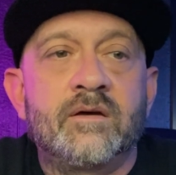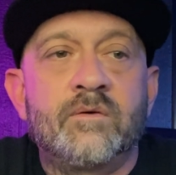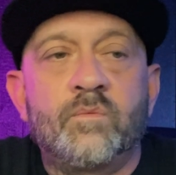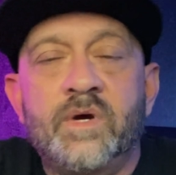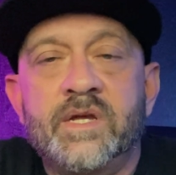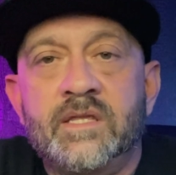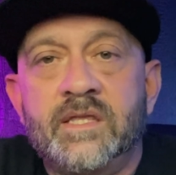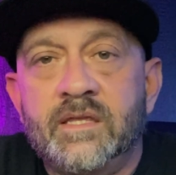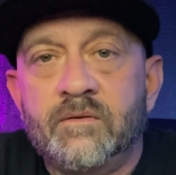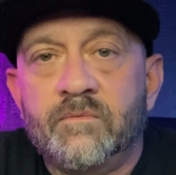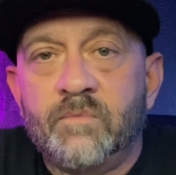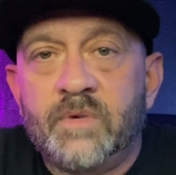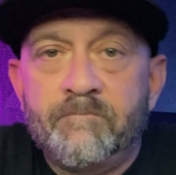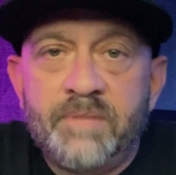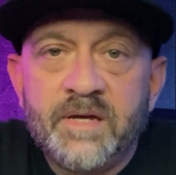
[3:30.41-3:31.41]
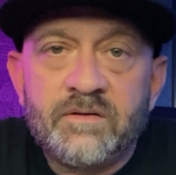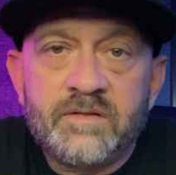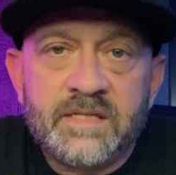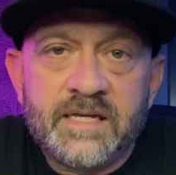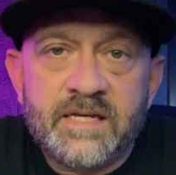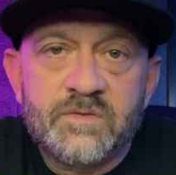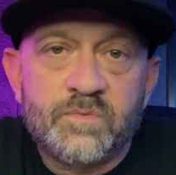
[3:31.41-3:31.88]
When we
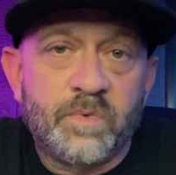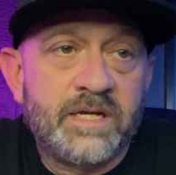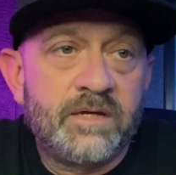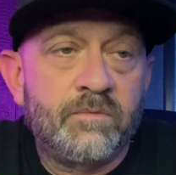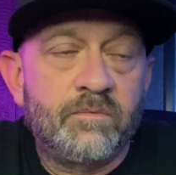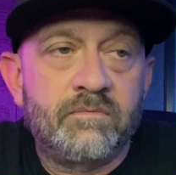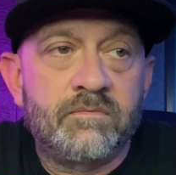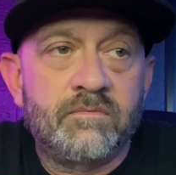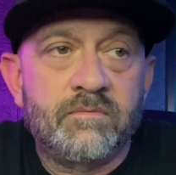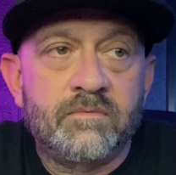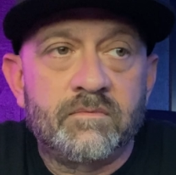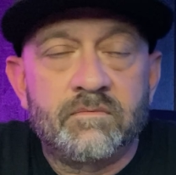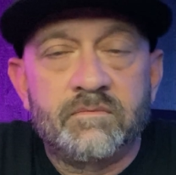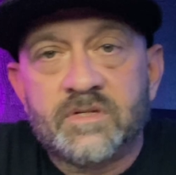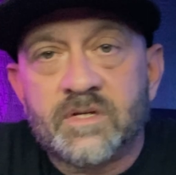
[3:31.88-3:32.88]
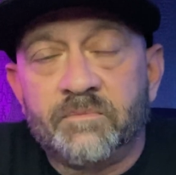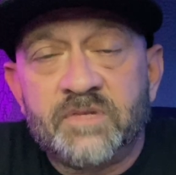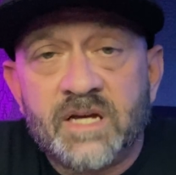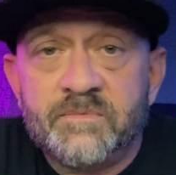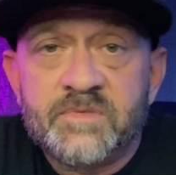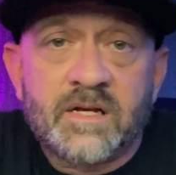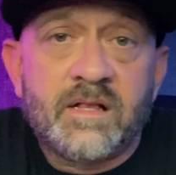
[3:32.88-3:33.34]
build these, sometimes